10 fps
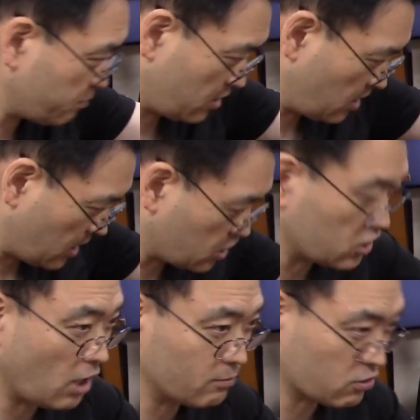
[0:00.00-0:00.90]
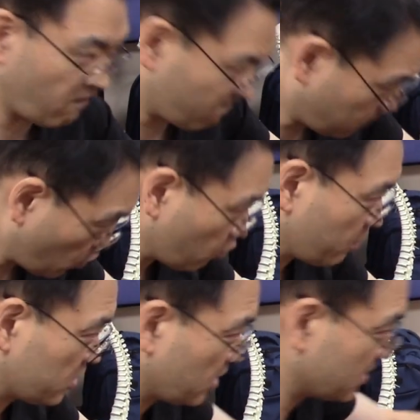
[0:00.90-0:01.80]
me. It just helps confirm
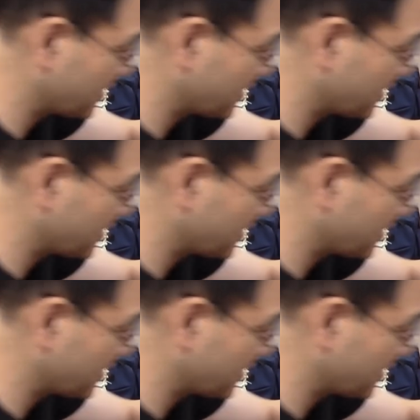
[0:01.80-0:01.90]
another